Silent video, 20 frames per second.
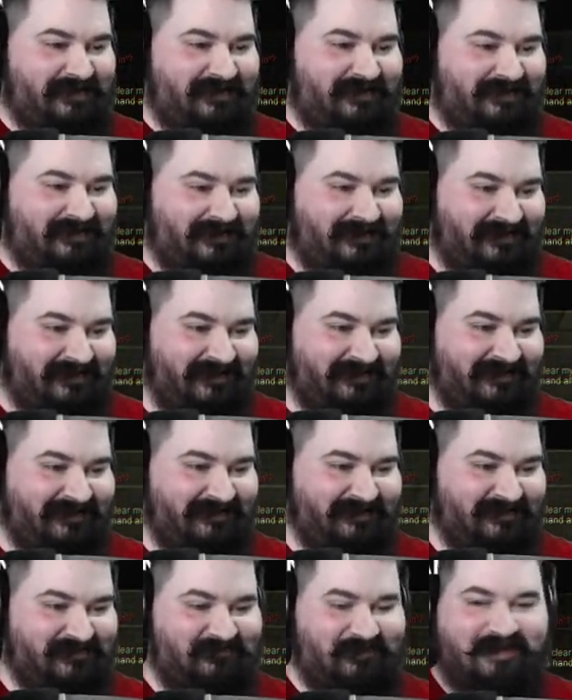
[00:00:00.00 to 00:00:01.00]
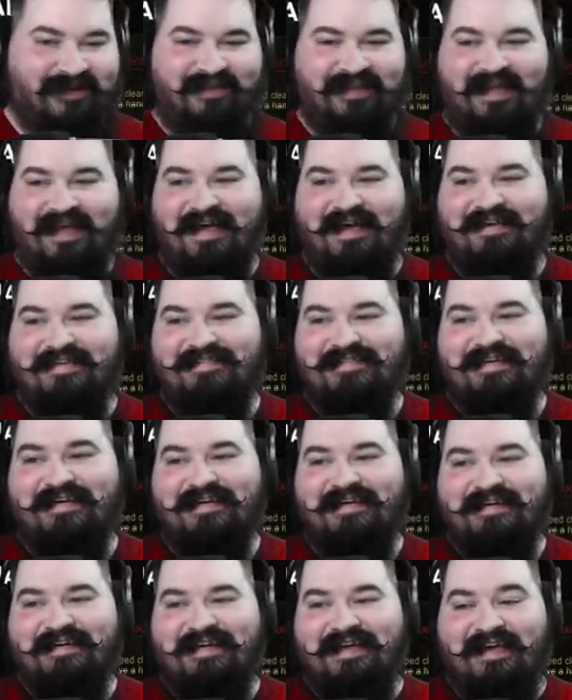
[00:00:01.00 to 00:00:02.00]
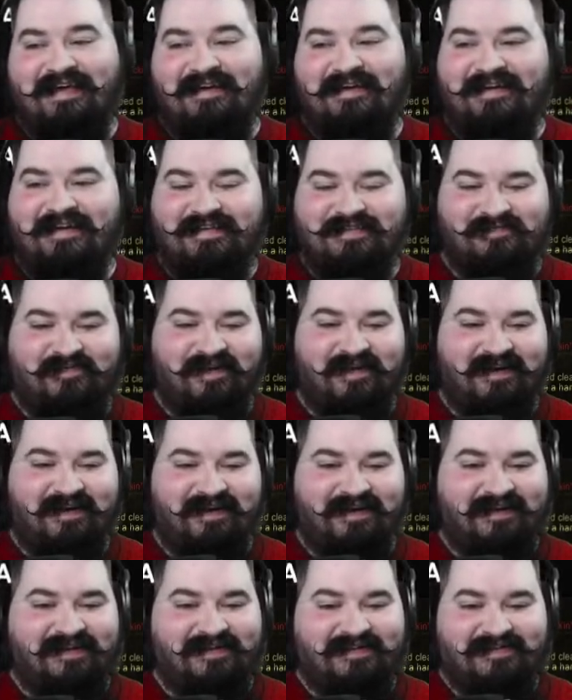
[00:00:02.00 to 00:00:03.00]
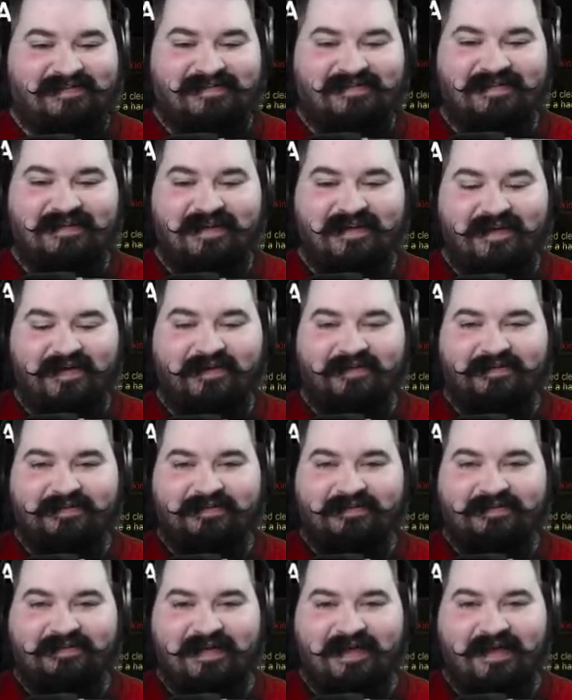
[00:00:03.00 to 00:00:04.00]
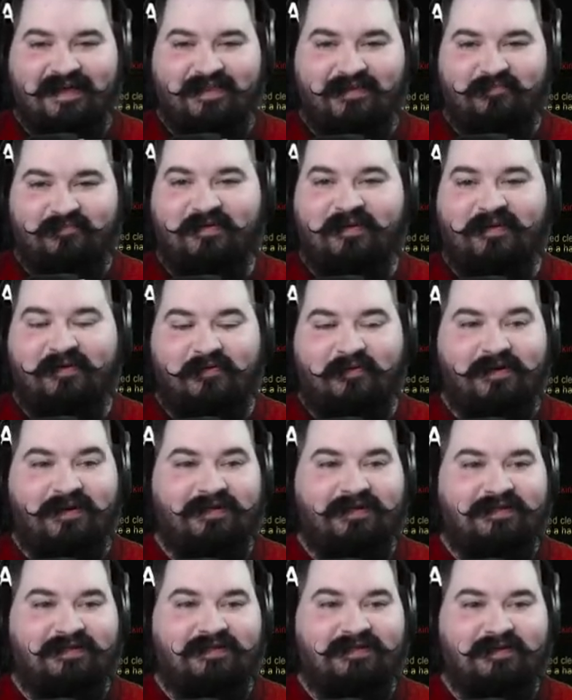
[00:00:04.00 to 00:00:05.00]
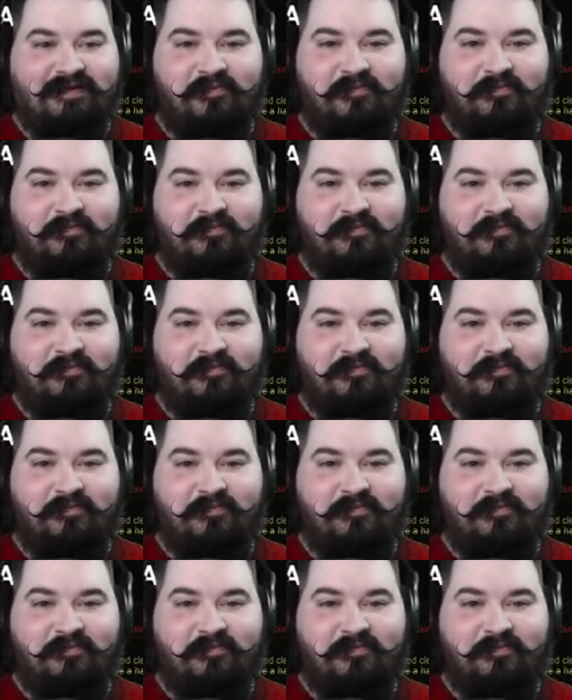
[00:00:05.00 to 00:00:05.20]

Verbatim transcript: it's better been the ass. It is, man, it is. Yeah, the butt raid. Oh